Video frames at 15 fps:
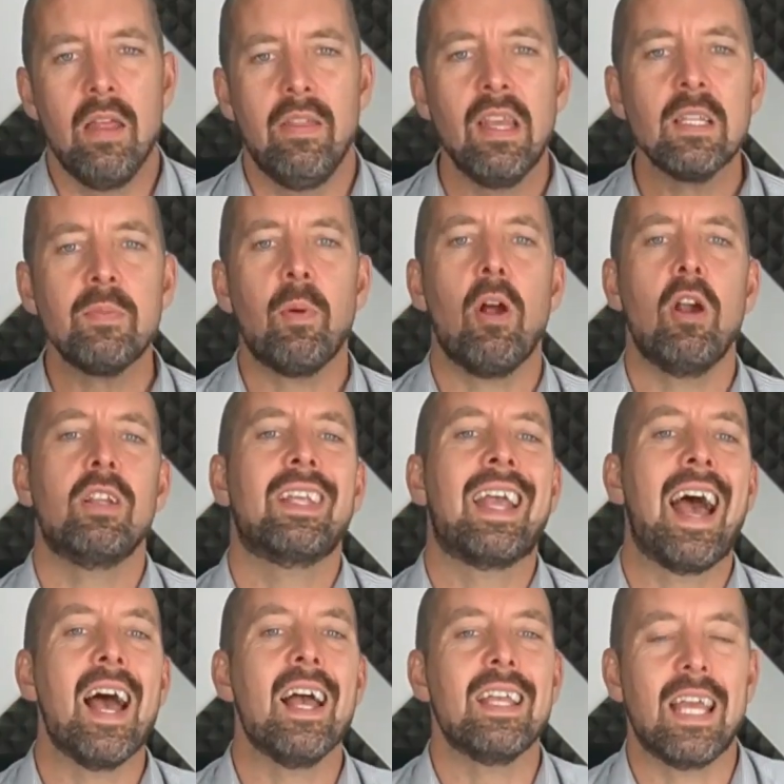This part
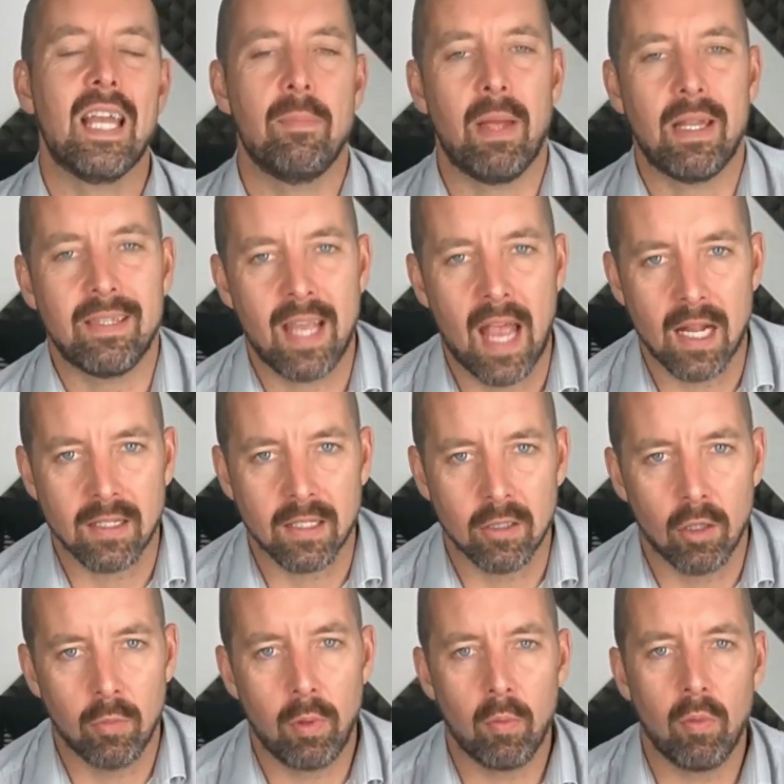can get a bit
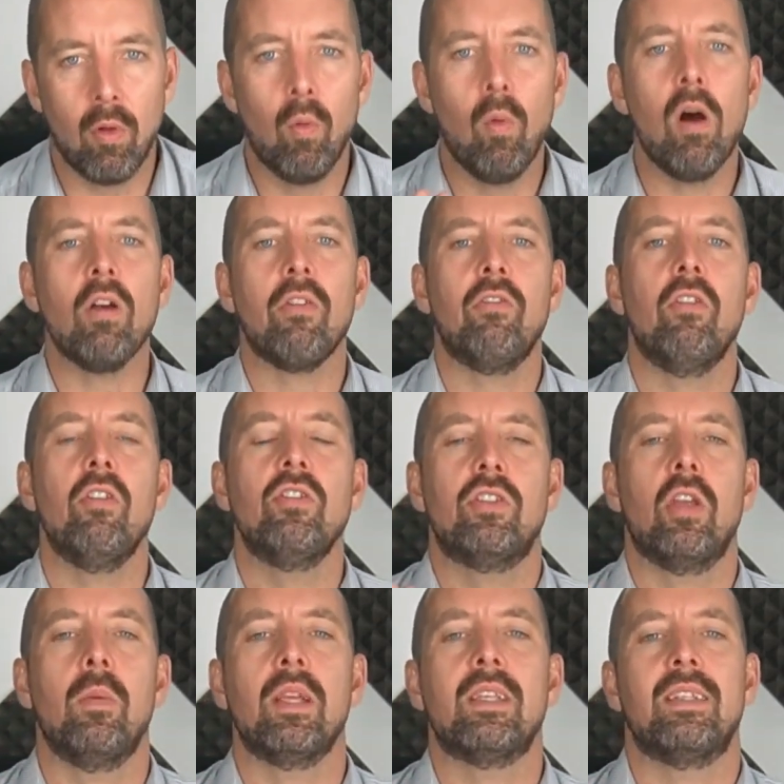technical, but we'll walk through
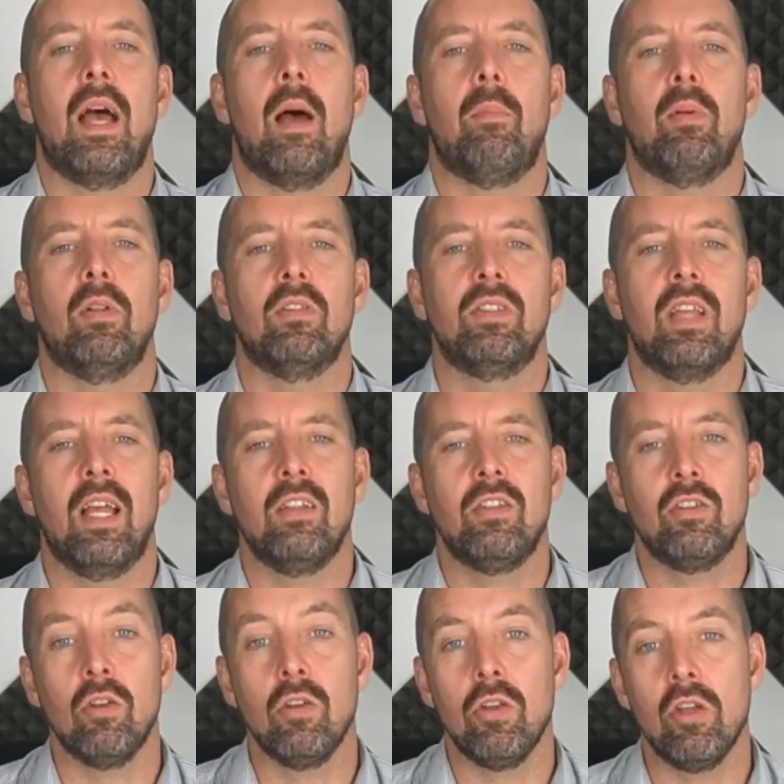some examples and
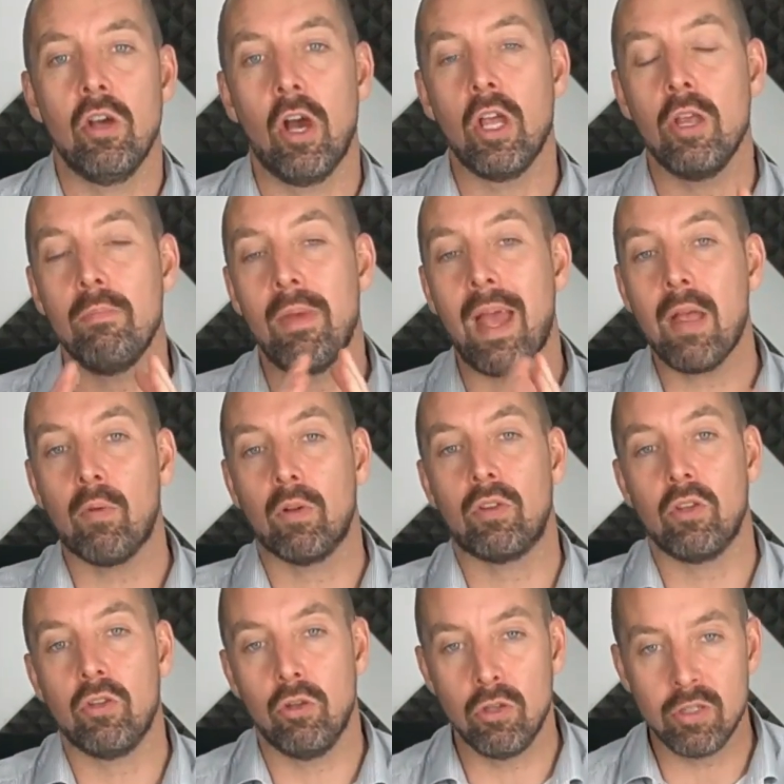show you how you may want
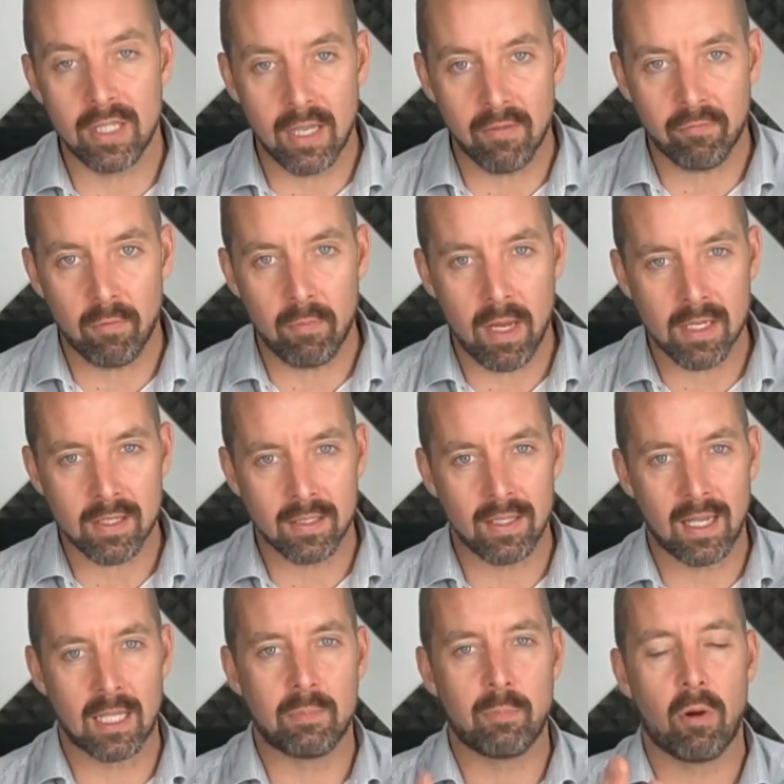to use the information
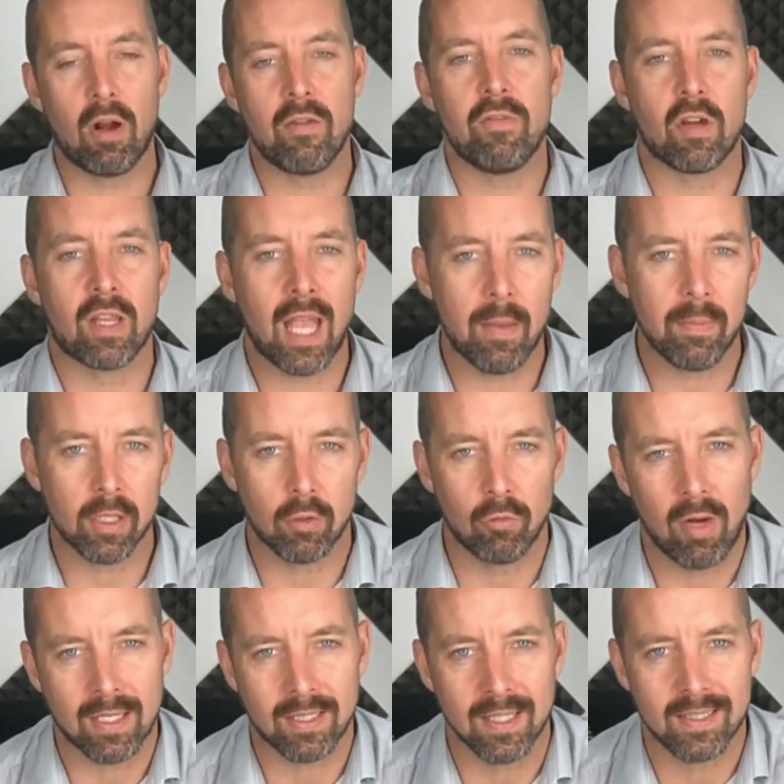as part of your chemical
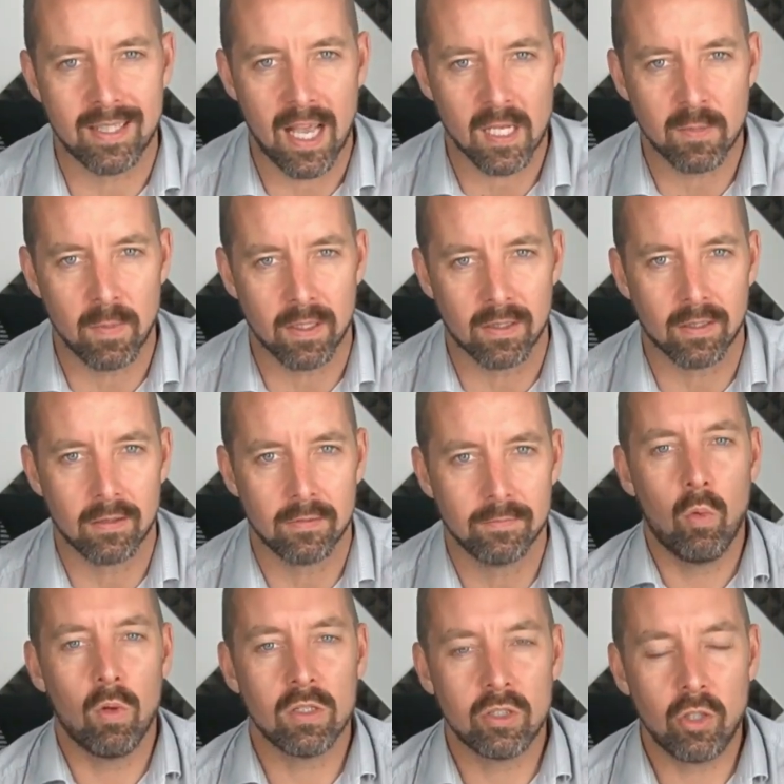risk assessment.
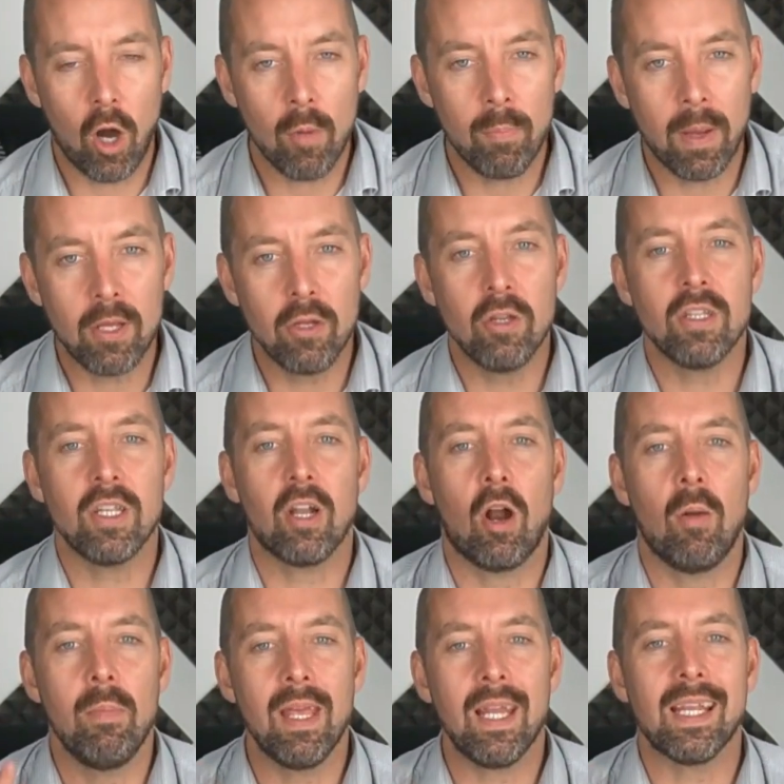We'll start by using
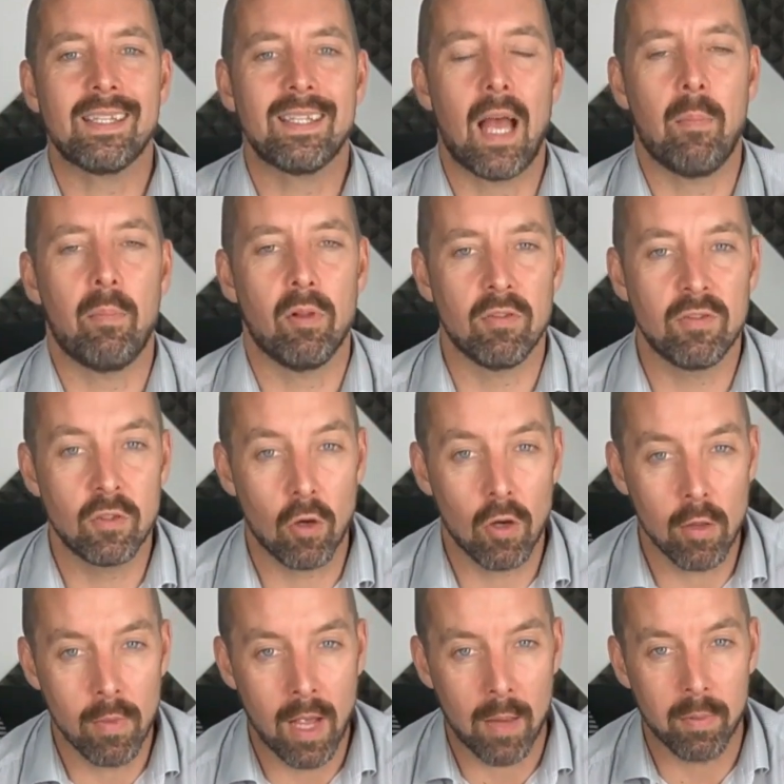our main example,
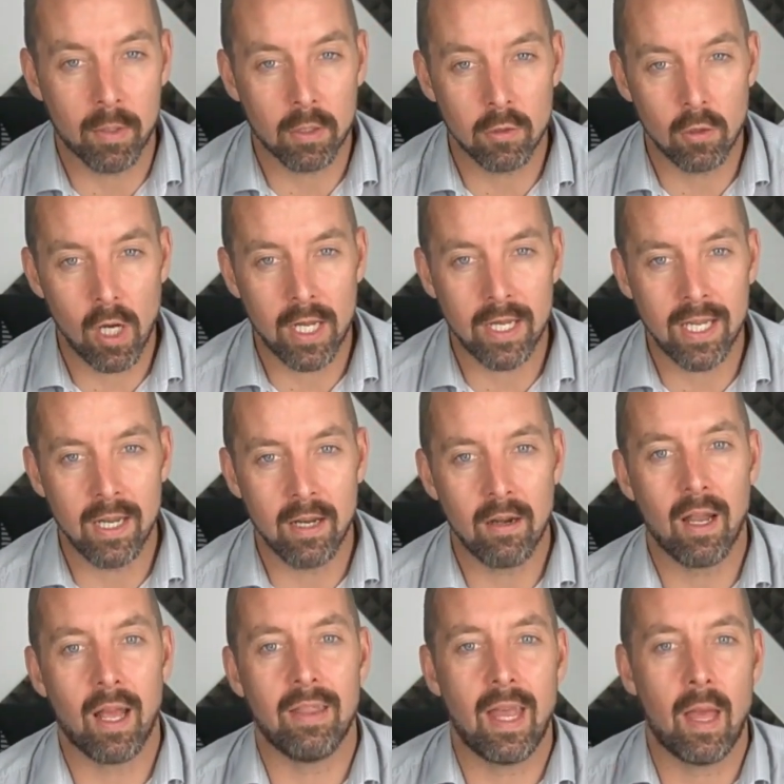sodium hypochlorite, here,
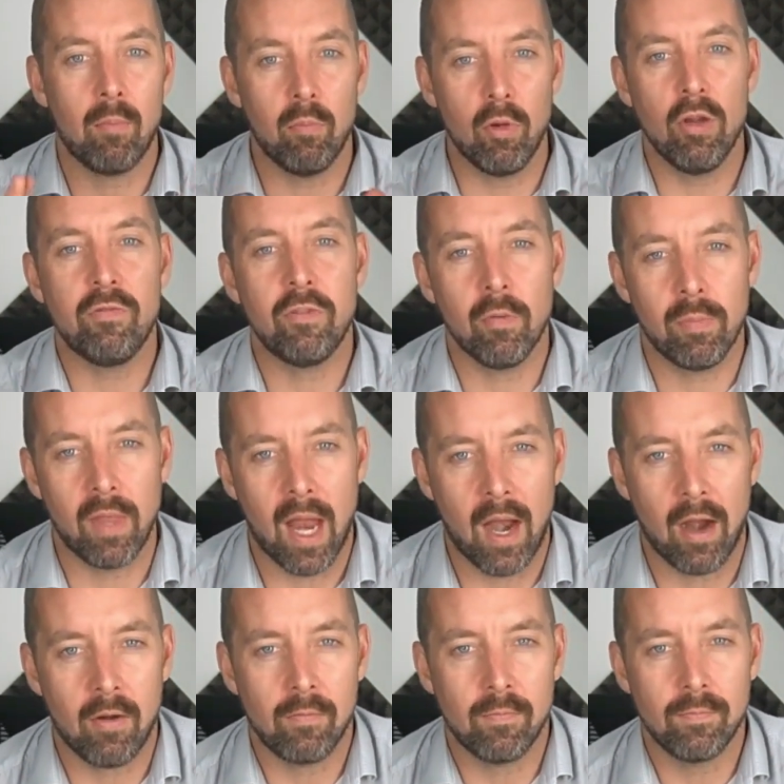and then move from
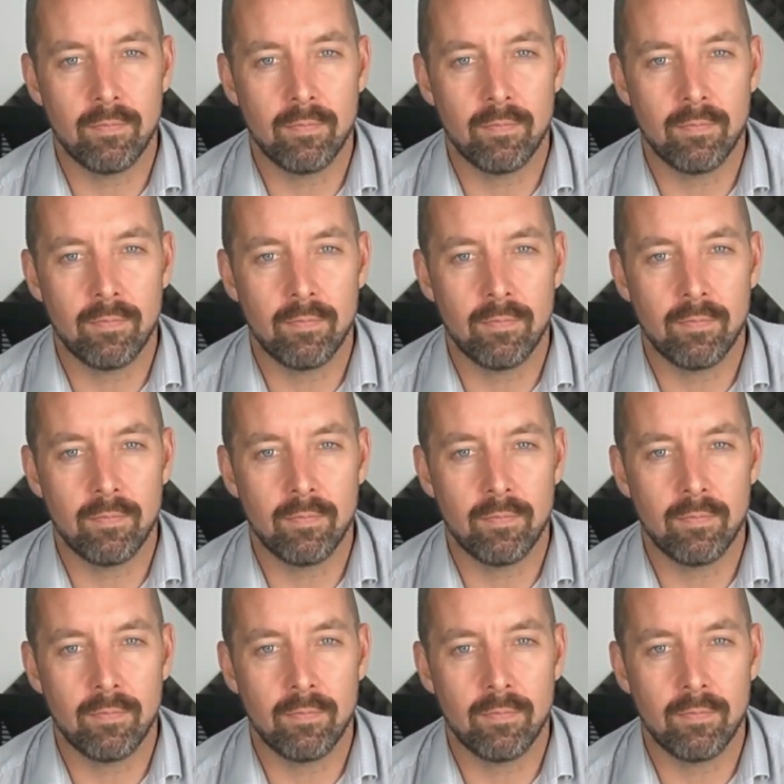there.